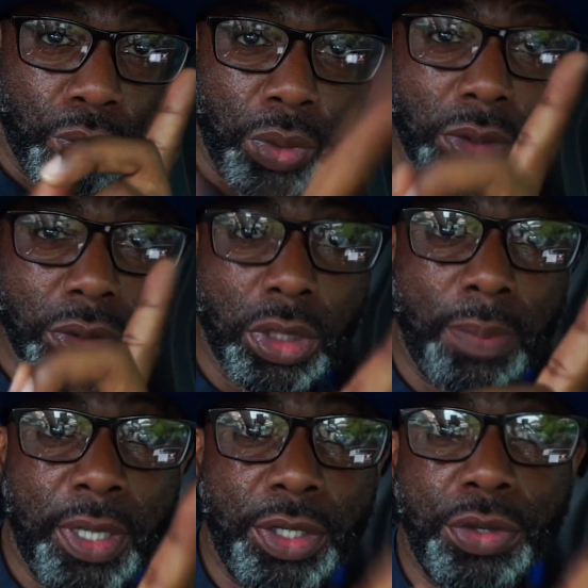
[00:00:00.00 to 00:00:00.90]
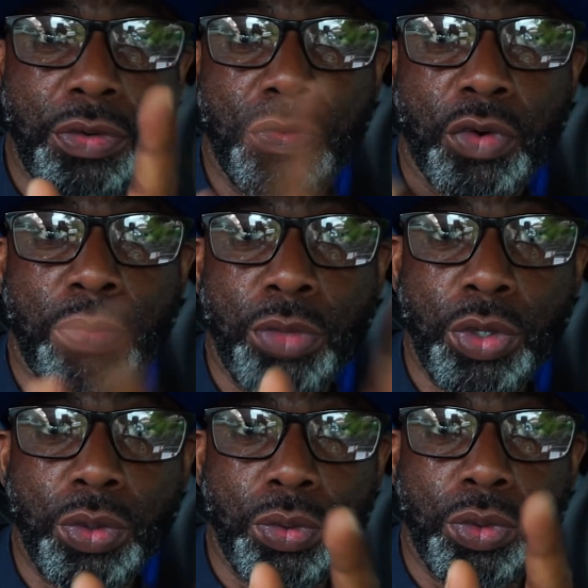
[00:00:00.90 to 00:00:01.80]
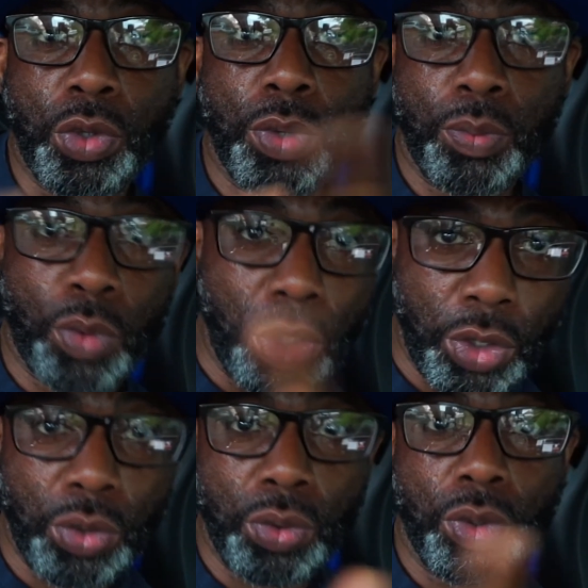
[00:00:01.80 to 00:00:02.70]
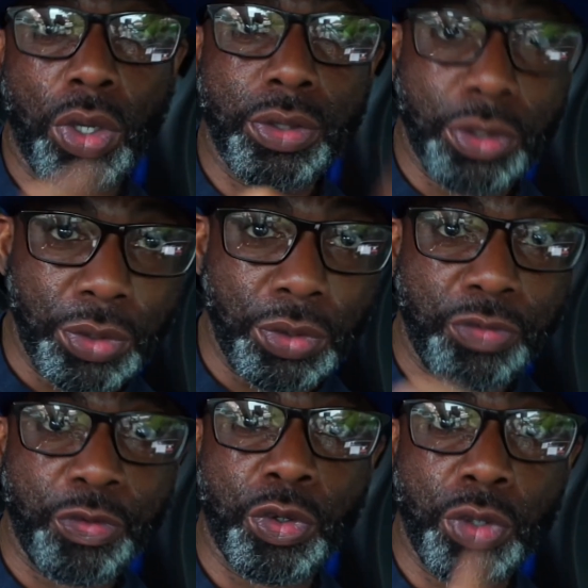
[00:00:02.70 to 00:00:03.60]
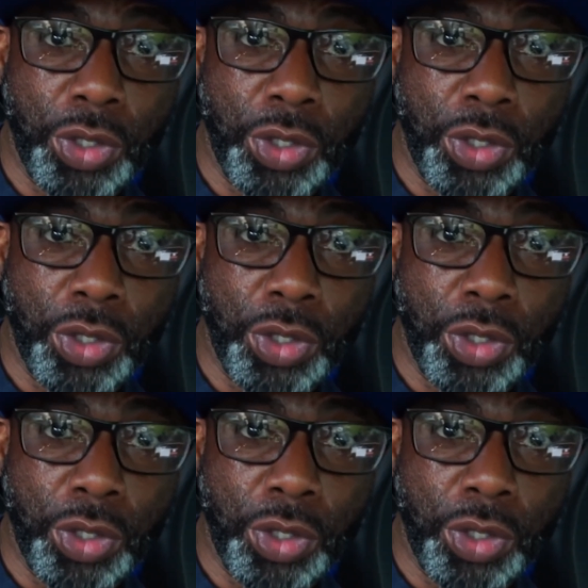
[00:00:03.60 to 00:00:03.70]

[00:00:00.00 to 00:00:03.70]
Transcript: What's stopping you from you doing what you got to do for